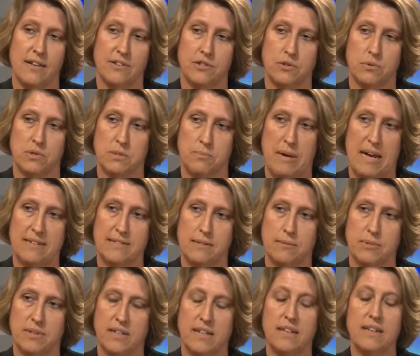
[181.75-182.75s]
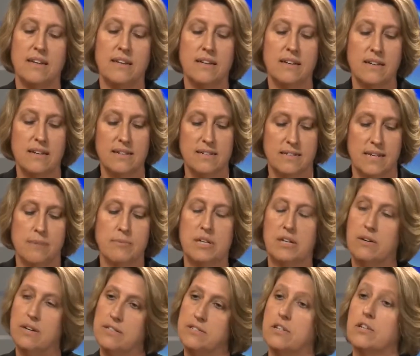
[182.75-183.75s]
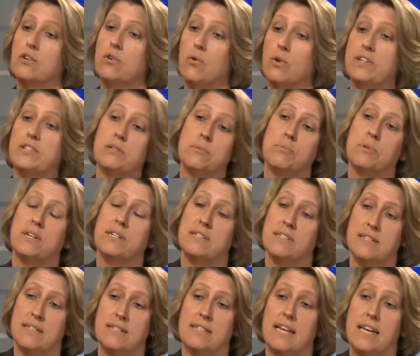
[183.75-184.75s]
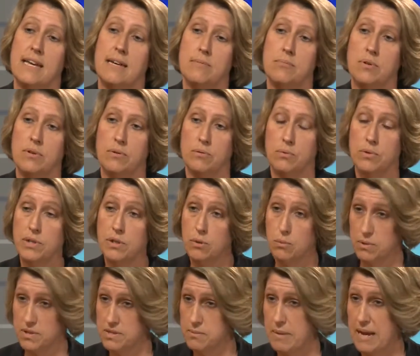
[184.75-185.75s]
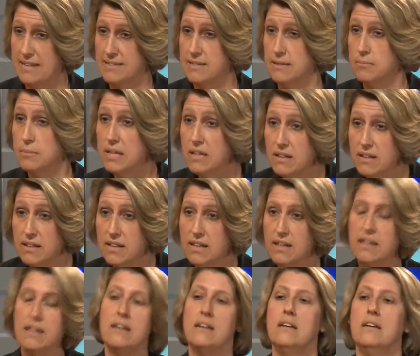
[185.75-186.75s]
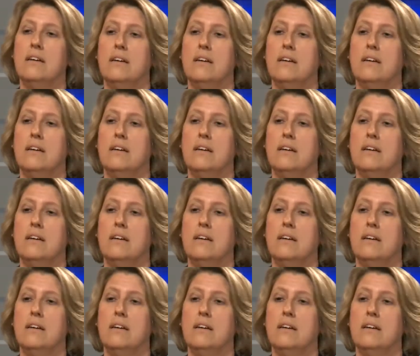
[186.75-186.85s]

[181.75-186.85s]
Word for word: dollars responsibly. Democrats are going to bring to the table real responsibility.